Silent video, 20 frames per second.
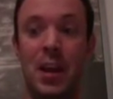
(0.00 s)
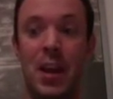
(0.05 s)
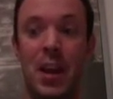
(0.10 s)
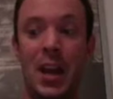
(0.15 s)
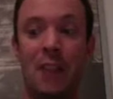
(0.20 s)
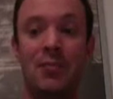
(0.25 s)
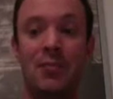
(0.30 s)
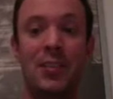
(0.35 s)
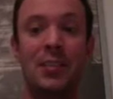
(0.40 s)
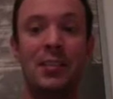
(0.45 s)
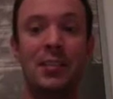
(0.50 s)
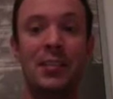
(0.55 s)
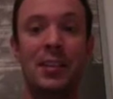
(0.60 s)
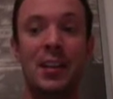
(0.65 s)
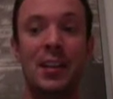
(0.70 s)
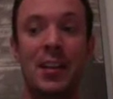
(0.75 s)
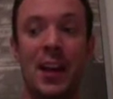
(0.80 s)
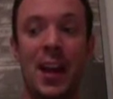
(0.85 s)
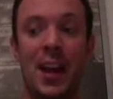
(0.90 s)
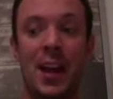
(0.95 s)
If this is the
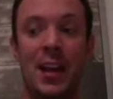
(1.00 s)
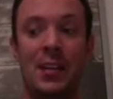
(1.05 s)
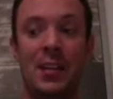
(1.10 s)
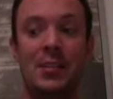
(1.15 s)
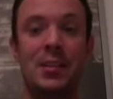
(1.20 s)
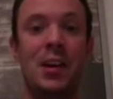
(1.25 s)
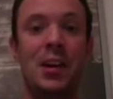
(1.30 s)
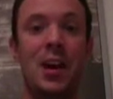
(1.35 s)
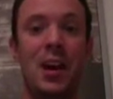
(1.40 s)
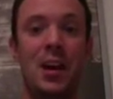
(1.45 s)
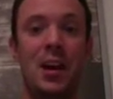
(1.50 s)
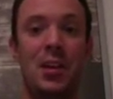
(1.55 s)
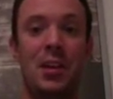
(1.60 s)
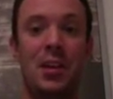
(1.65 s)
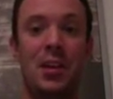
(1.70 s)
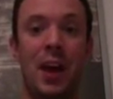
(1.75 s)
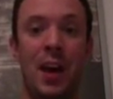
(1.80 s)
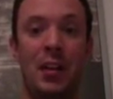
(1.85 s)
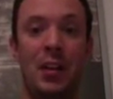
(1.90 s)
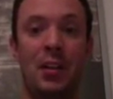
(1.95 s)
case,
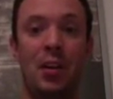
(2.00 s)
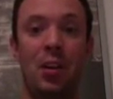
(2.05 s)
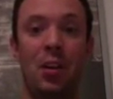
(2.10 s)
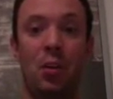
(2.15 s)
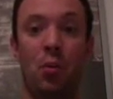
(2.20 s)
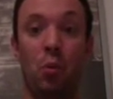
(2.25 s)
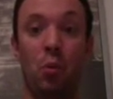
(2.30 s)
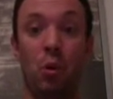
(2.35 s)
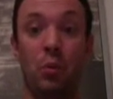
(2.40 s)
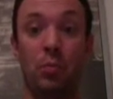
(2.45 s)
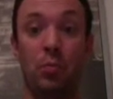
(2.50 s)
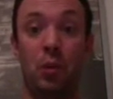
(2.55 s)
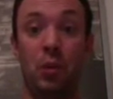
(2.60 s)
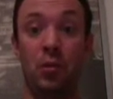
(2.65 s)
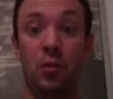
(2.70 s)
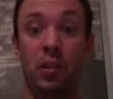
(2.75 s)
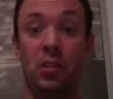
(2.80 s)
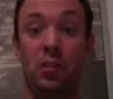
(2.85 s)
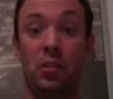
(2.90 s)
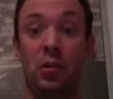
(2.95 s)
then the word
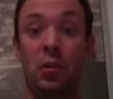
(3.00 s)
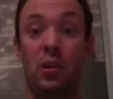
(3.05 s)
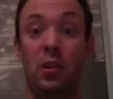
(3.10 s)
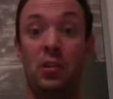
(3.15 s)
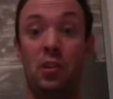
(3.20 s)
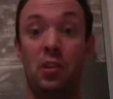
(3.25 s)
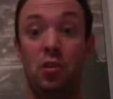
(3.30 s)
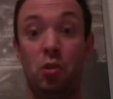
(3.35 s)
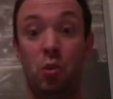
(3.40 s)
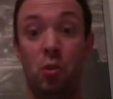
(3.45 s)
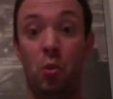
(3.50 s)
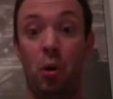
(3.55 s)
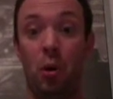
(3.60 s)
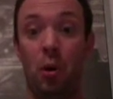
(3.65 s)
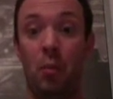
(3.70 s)
processor is a tool.